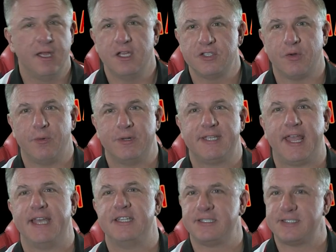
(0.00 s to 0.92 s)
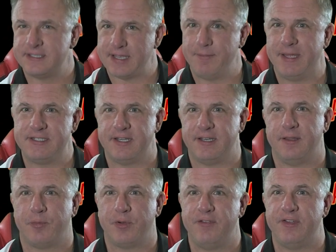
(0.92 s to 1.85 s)
So once again, just as I mentioned in
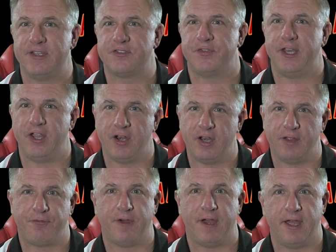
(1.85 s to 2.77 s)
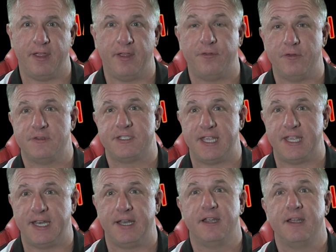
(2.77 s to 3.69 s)
the previous video, and if you've
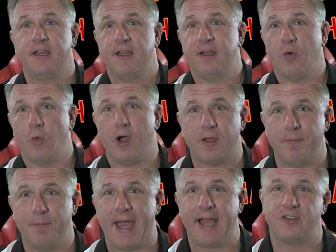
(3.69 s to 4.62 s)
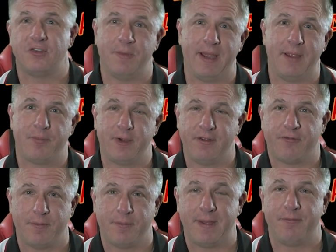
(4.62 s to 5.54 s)
seen it, welcome back to
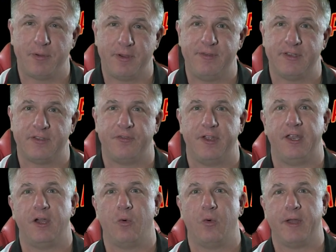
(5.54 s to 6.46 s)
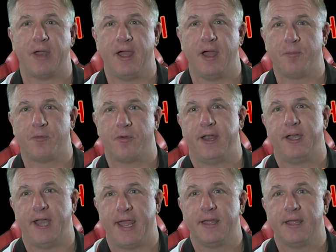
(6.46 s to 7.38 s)
from my previous video when I
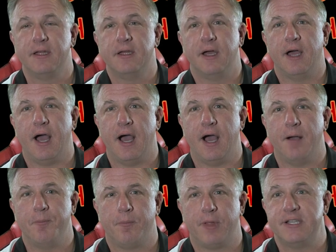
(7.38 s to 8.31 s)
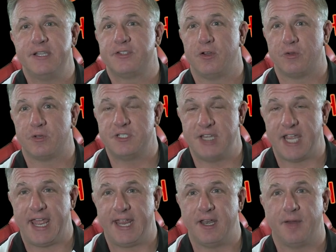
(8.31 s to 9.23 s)
upgraded a blood-soaked
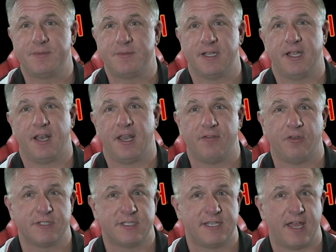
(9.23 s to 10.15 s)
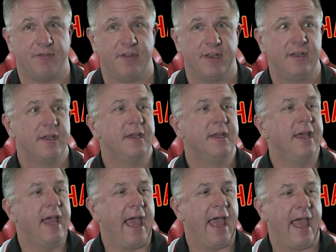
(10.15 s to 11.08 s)
jade up to level 7,
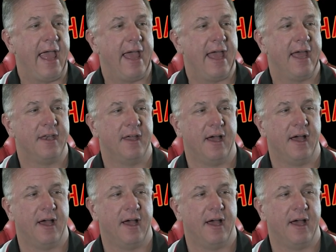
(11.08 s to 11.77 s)
and